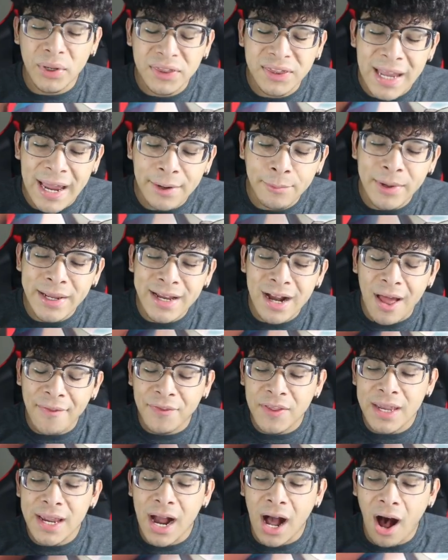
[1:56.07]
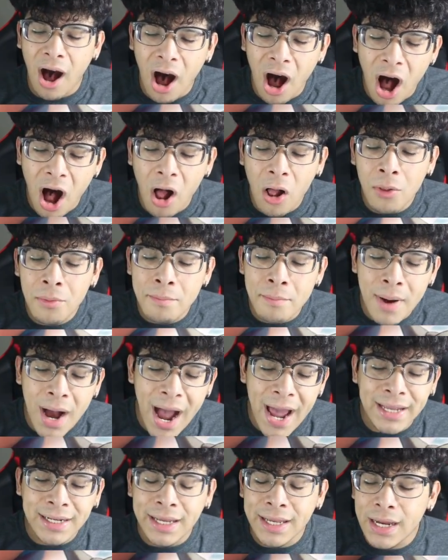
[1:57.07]
But then we got the
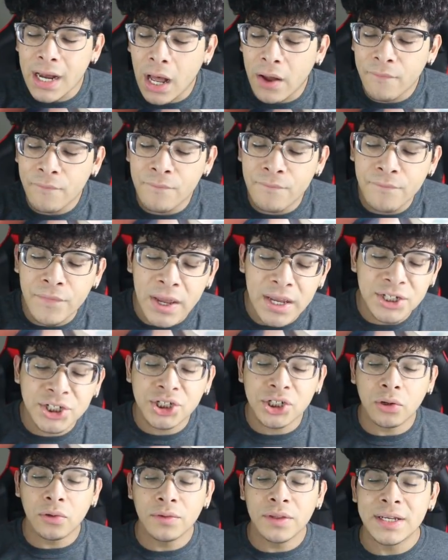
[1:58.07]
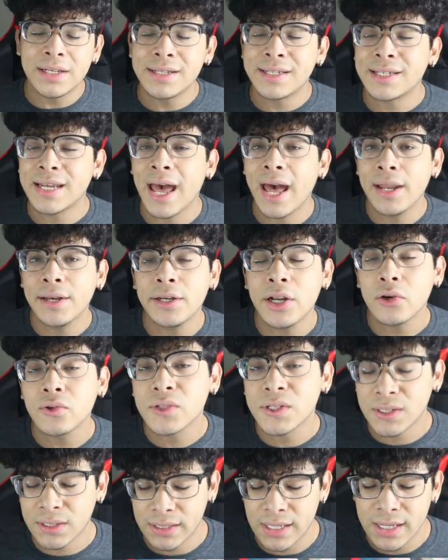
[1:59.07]
almighty official Nintendo
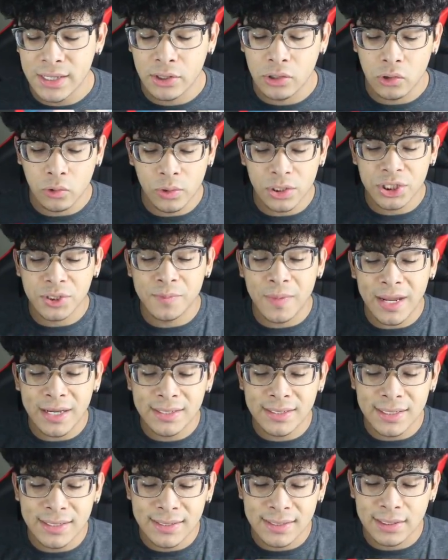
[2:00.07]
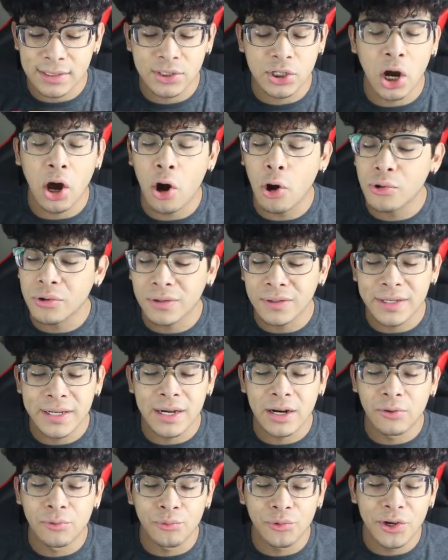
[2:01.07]
seal, which makes this totally
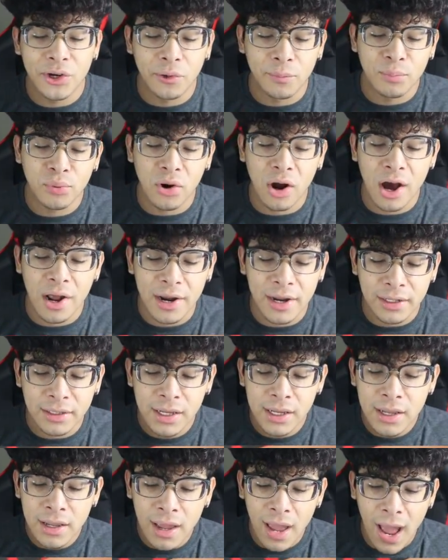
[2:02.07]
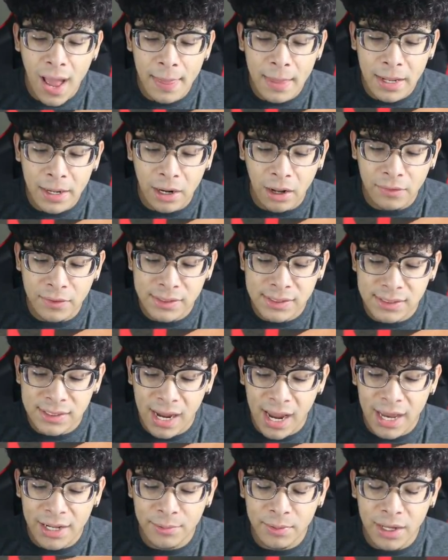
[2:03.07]
a real product. And then on the
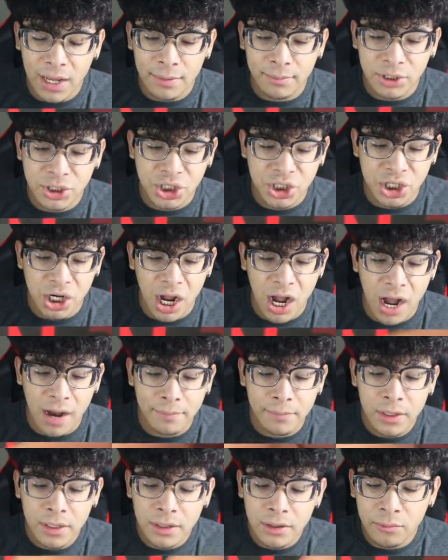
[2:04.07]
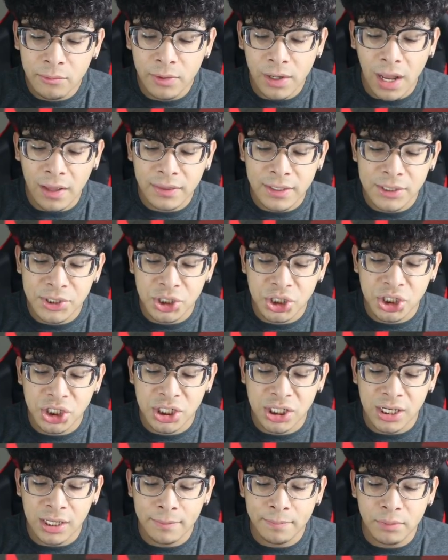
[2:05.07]
side, we got a Machop. We got this
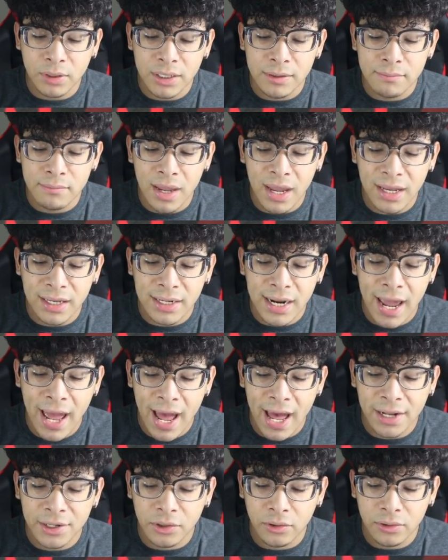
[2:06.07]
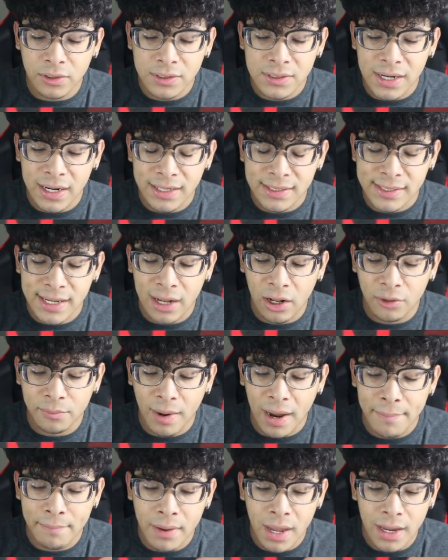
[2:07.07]
cheaply made handle. Looks like it's held
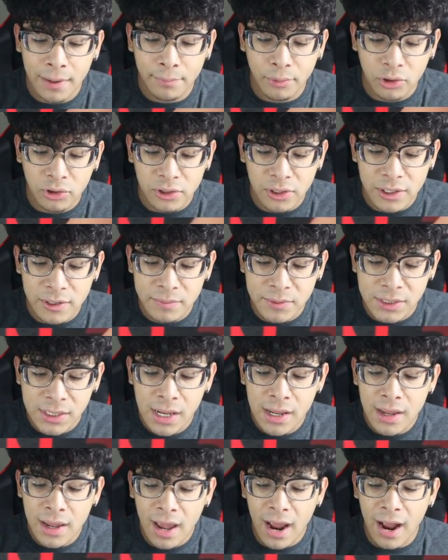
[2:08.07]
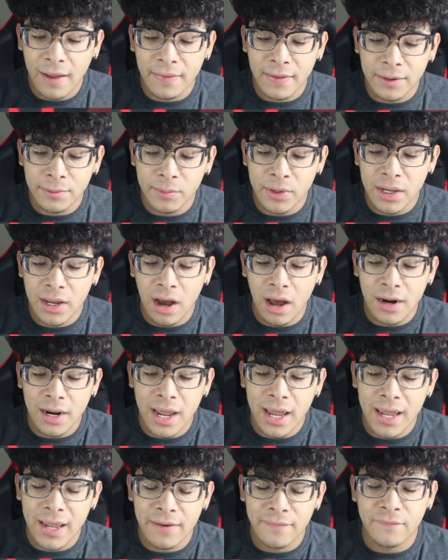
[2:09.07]
by paper clips. And then we got
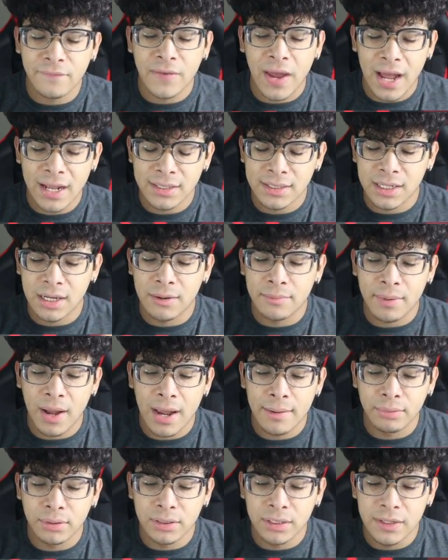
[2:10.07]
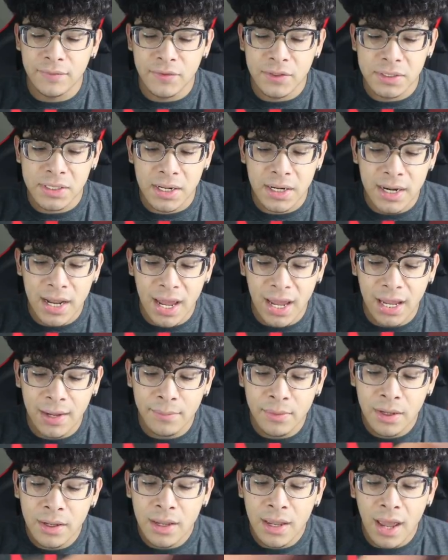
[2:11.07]
a Phantump, I believe is the
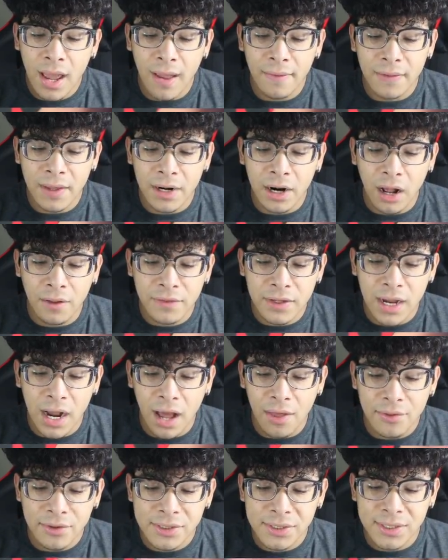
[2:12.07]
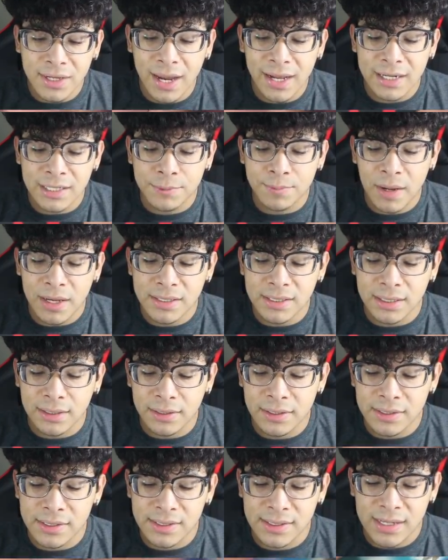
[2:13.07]
name. And then on the other side, it's
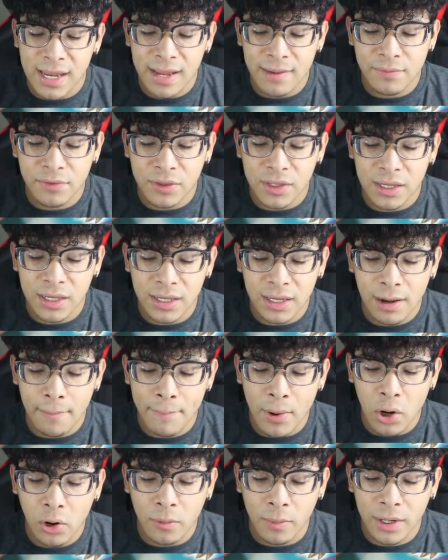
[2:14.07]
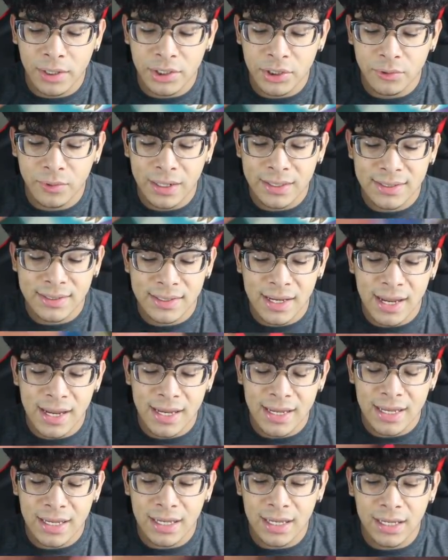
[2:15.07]
basically the same thing. Pokemon U S
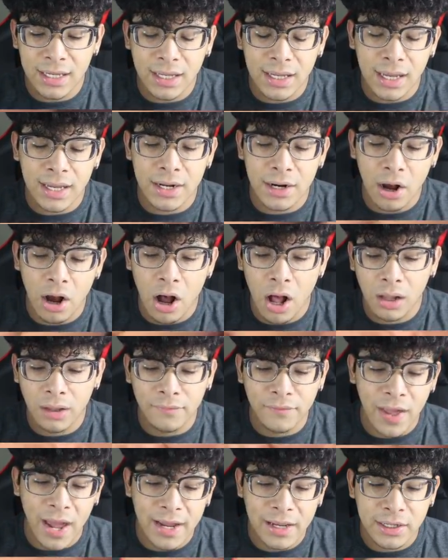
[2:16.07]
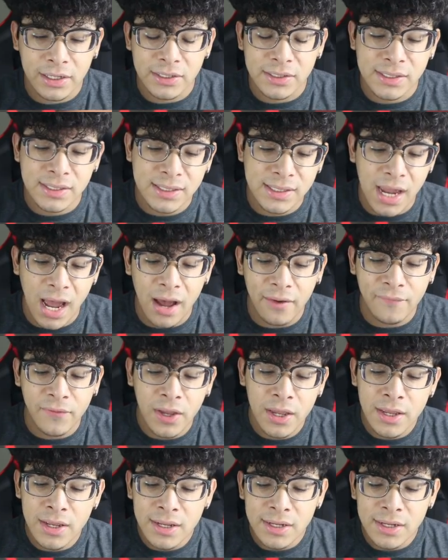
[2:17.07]
A, ink, and all of that good stuff.